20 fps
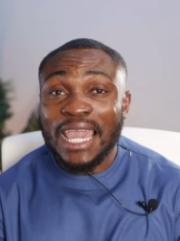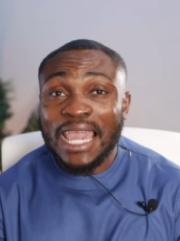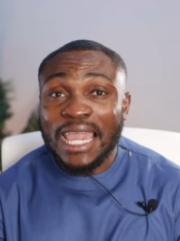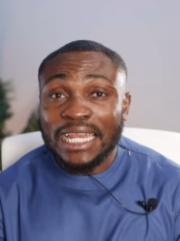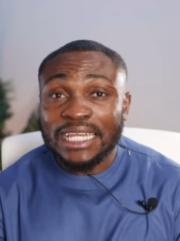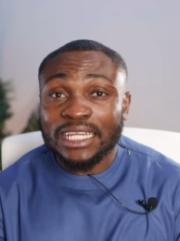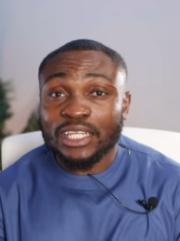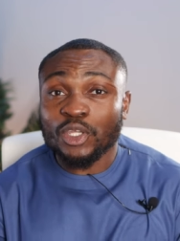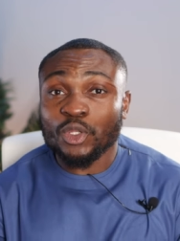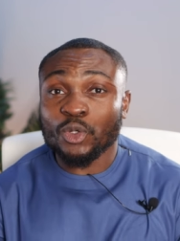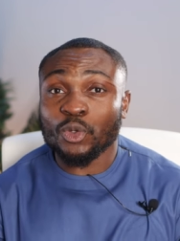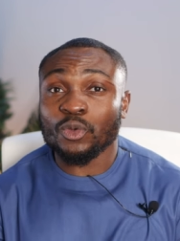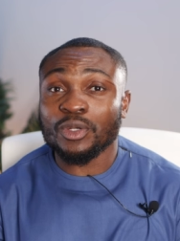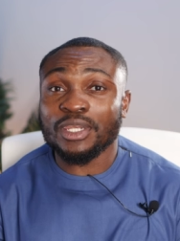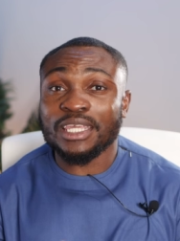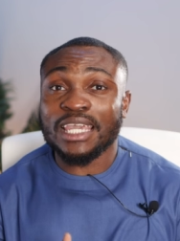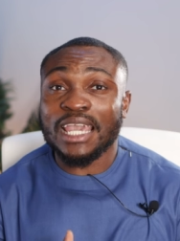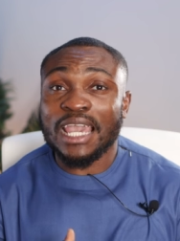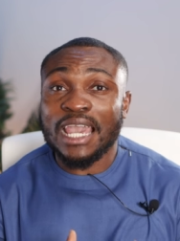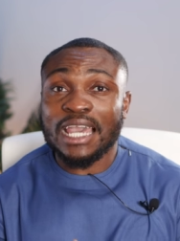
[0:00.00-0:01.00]
and it
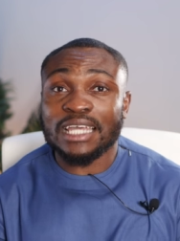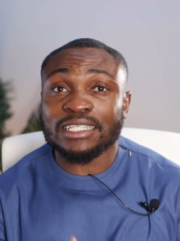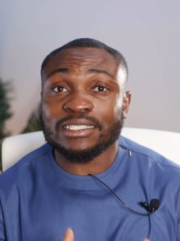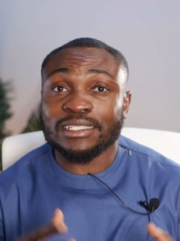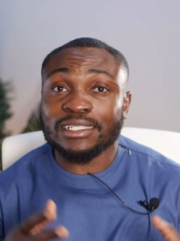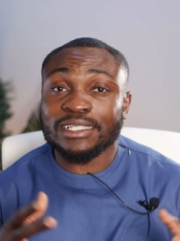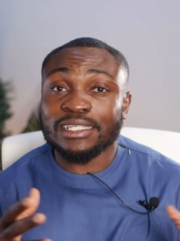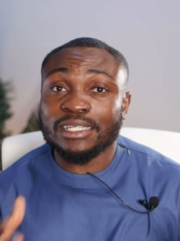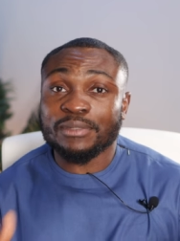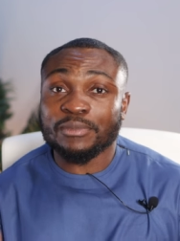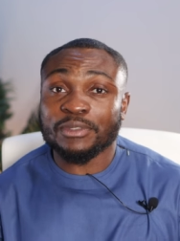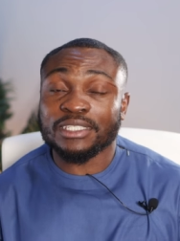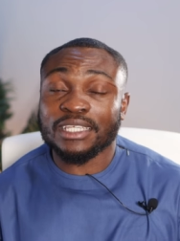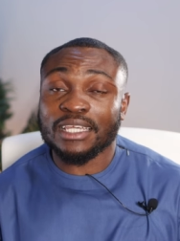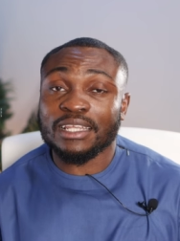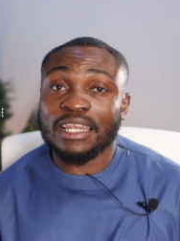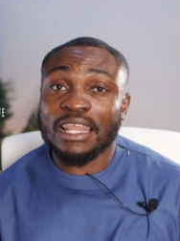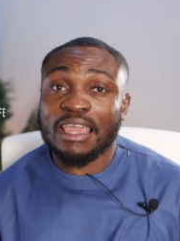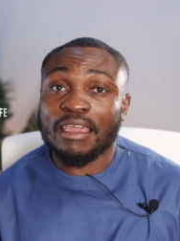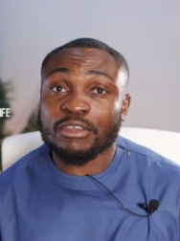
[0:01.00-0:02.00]
only has a
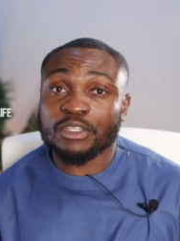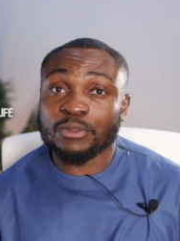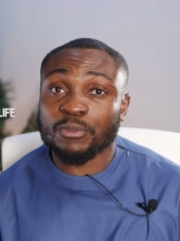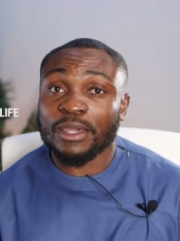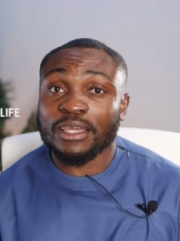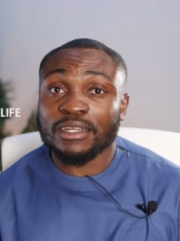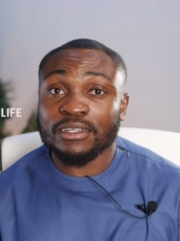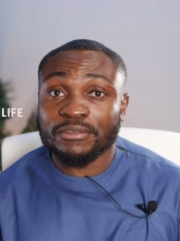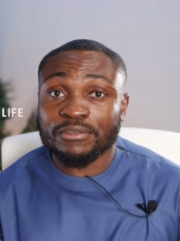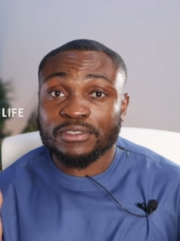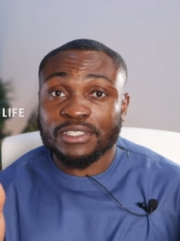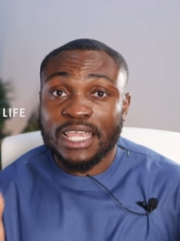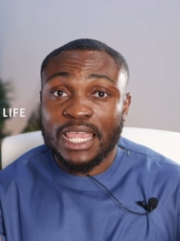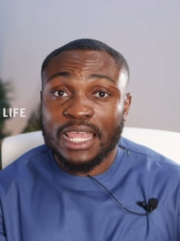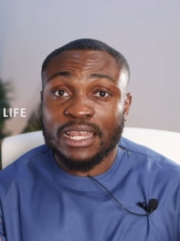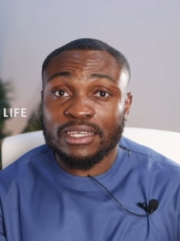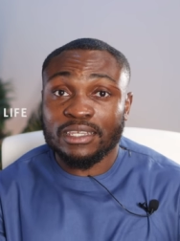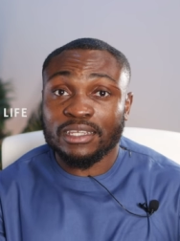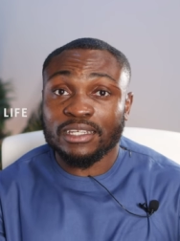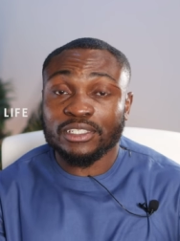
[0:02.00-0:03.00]
limited lifespan of
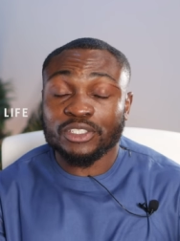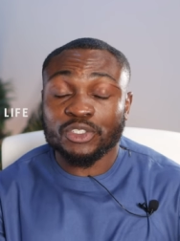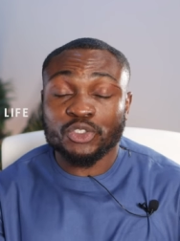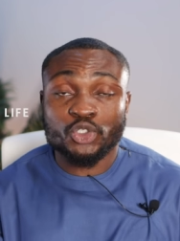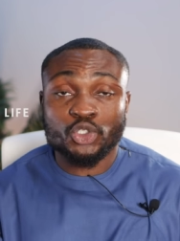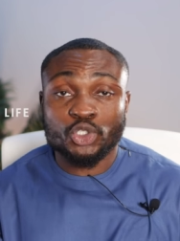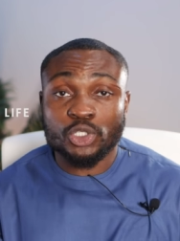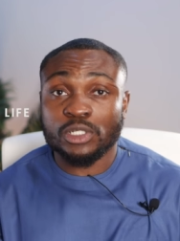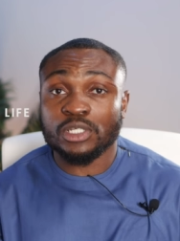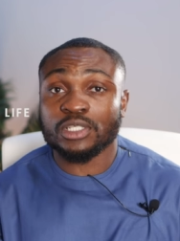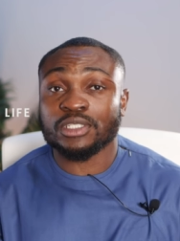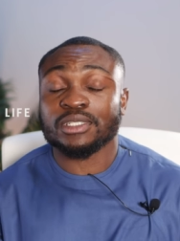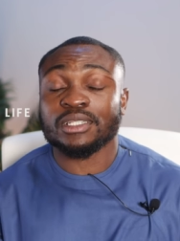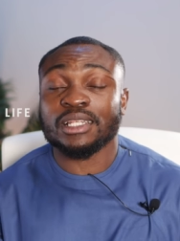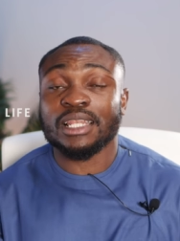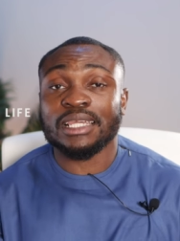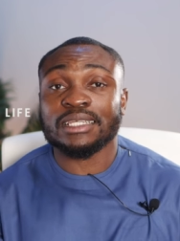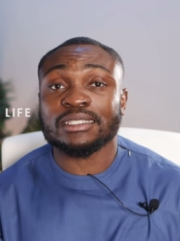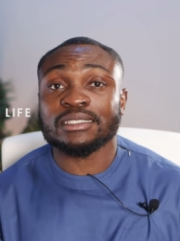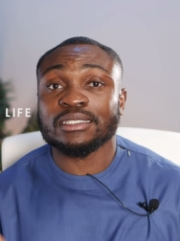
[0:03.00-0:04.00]
10 years
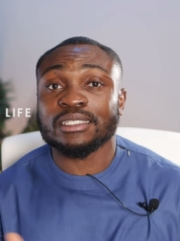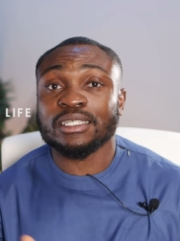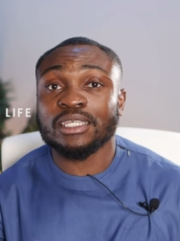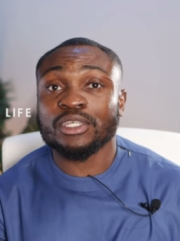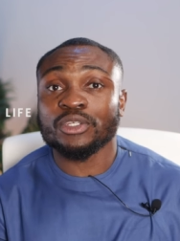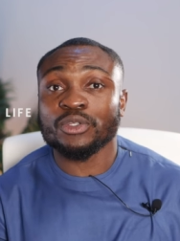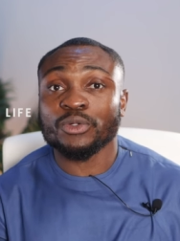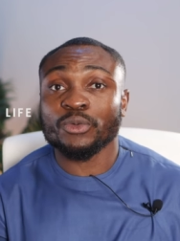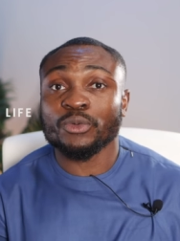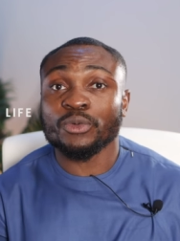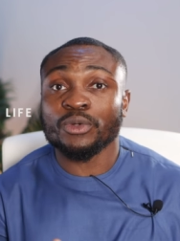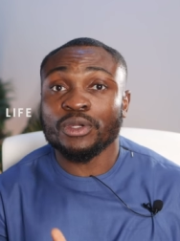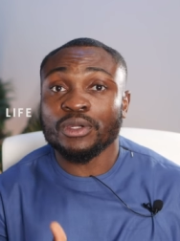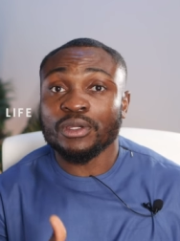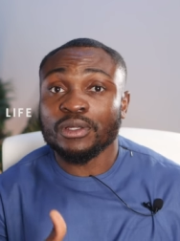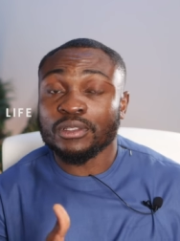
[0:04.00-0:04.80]
just like the Kidde